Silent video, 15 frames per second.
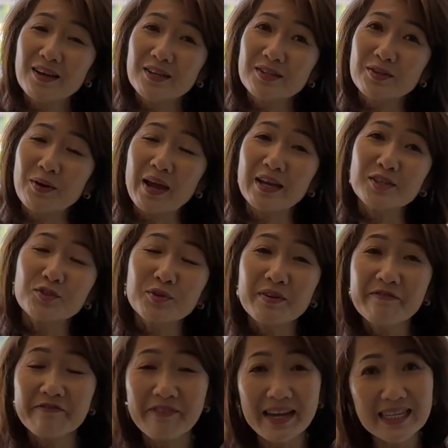So
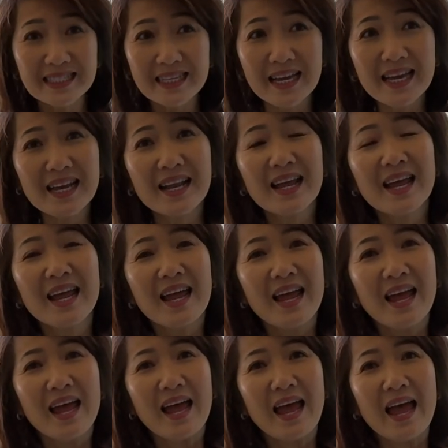Airstream fixed it,
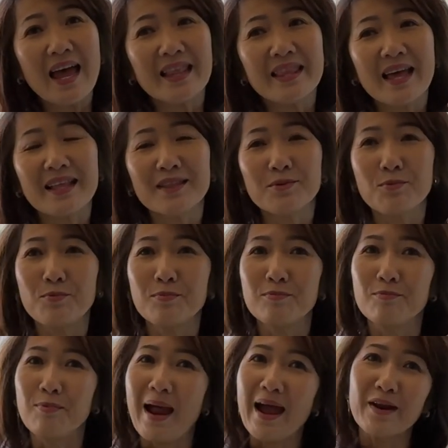and then
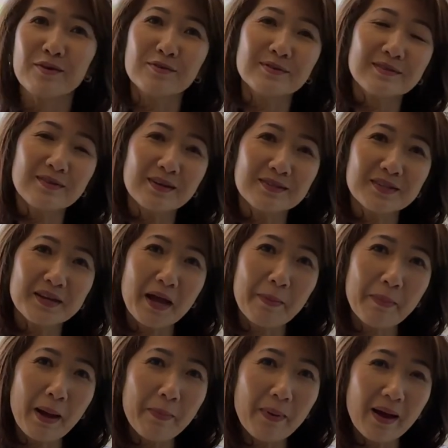rattles start to
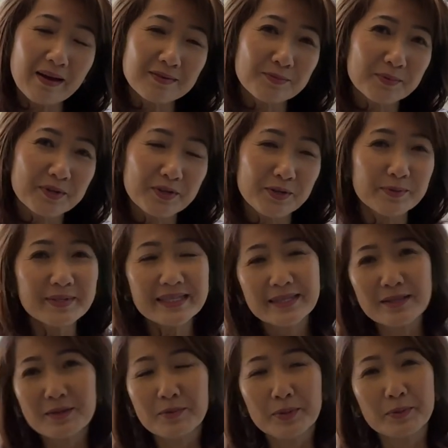come up as we
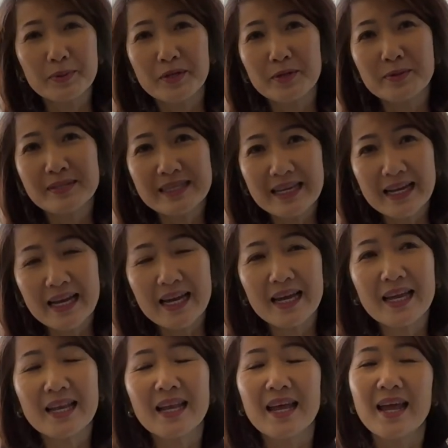were using
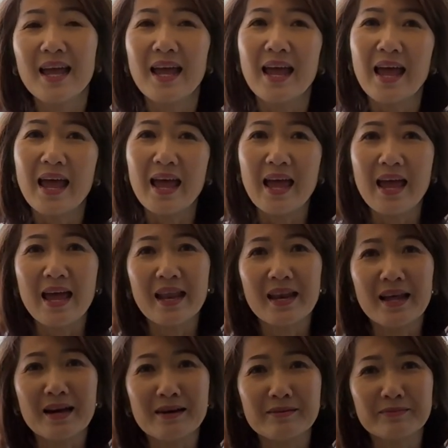it,
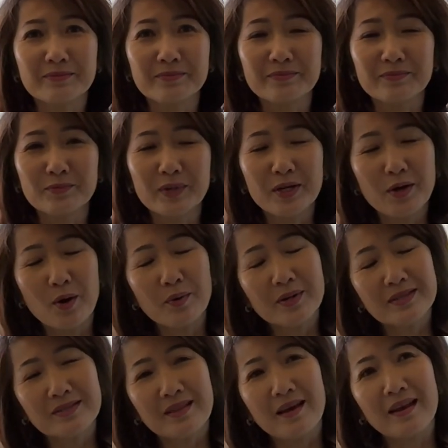and we
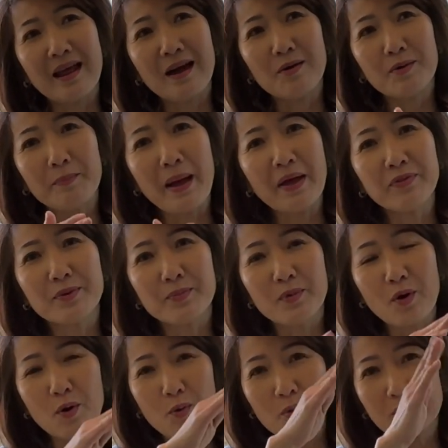noticed that our bathroom
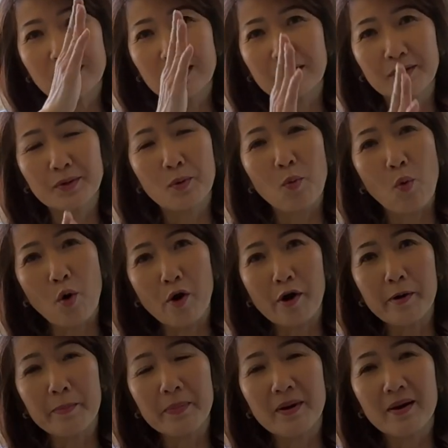door was a little
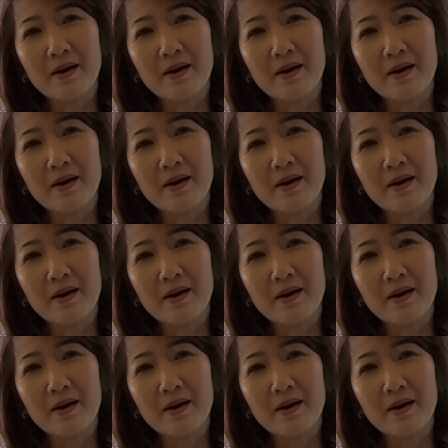warped.